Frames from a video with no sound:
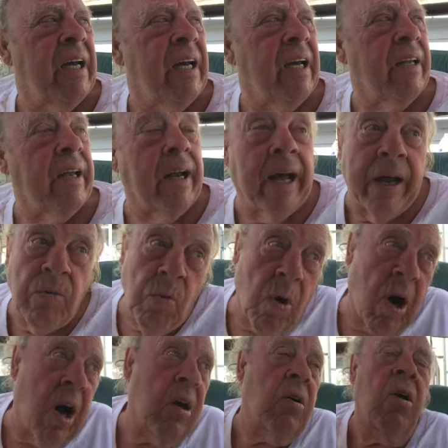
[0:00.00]
And then I'd
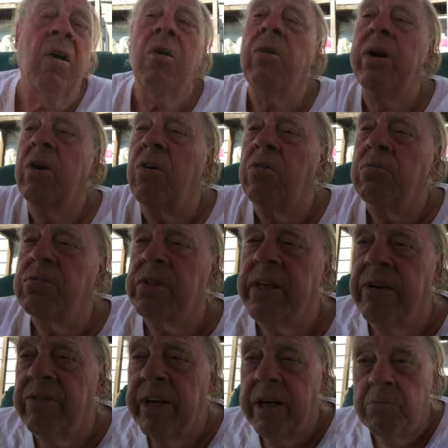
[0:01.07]
walk all the way home
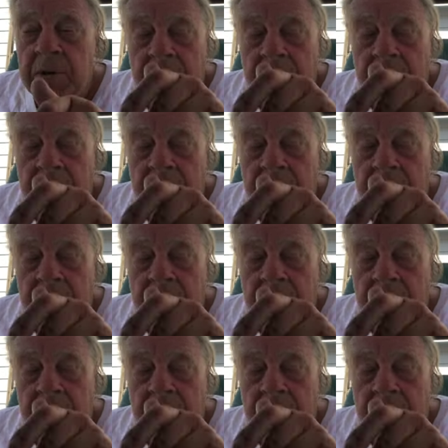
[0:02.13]
7-8